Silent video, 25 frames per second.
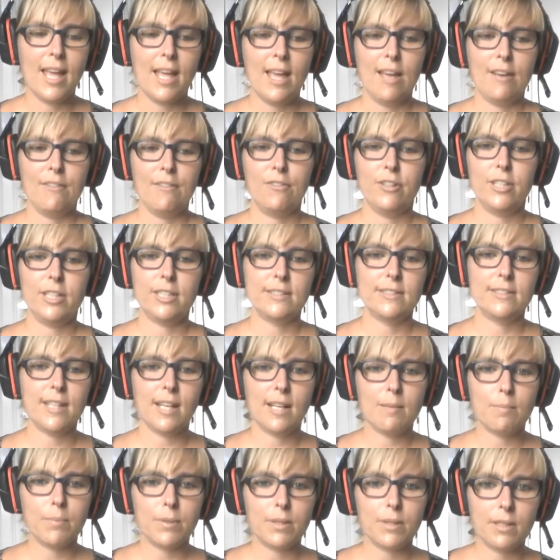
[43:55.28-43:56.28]
For
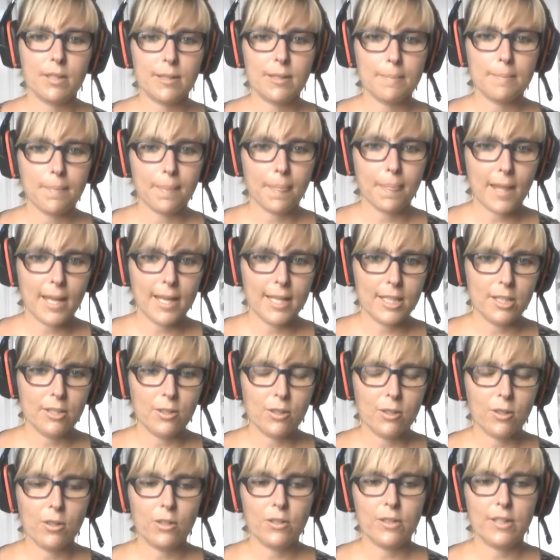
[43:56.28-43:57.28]
example, uh, you
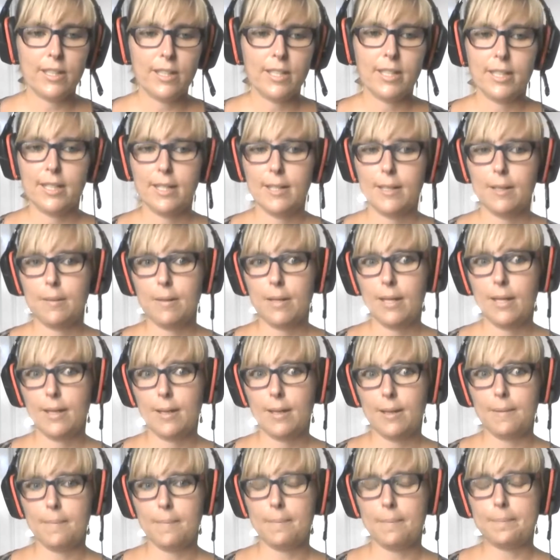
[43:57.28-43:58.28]
know, the
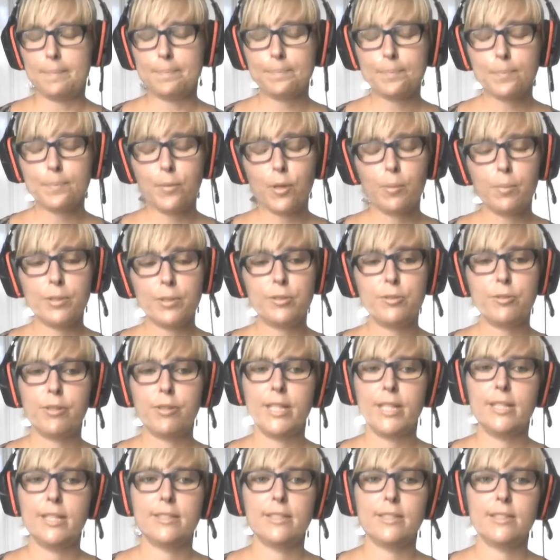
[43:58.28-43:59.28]
um,
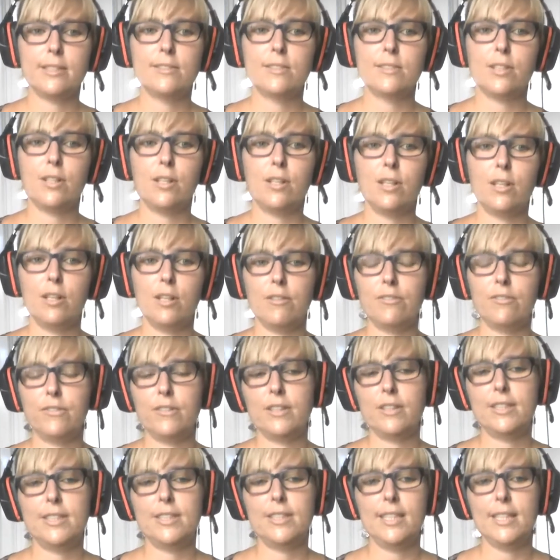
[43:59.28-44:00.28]
perpetrators of
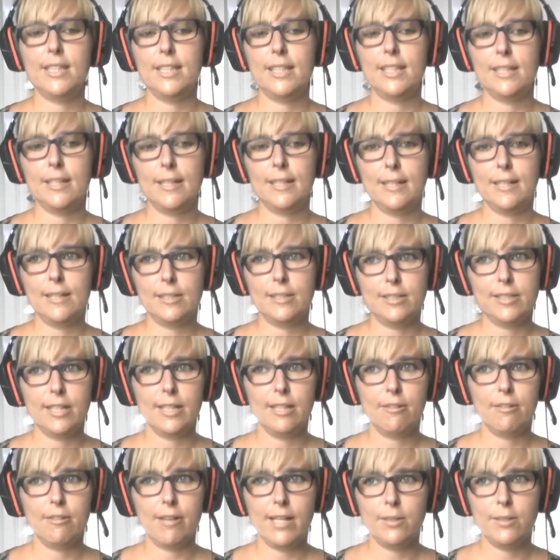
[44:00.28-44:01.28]
the uh,
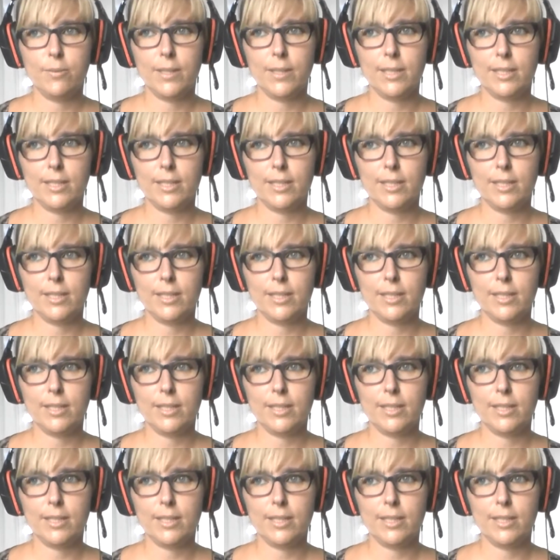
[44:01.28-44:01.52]
right wing